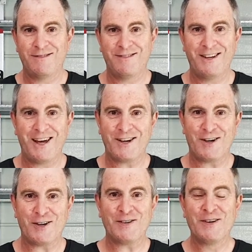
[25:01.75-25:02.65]
And
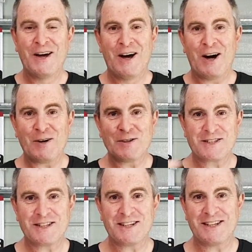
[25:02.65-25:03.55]
I will
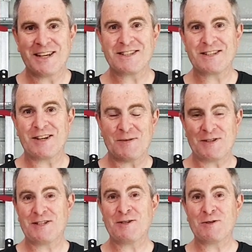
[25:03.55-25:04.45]
see you next time.
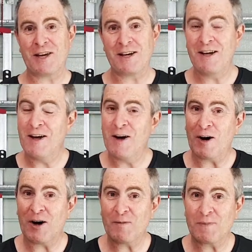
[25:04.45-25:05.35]
Until then,
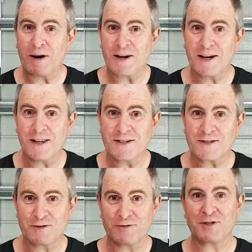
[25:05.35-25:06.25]
I'm Barry
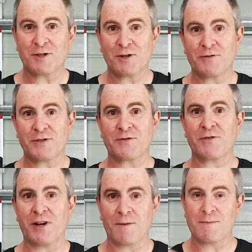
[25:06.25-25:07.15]
Callister of Photographer's Freedom.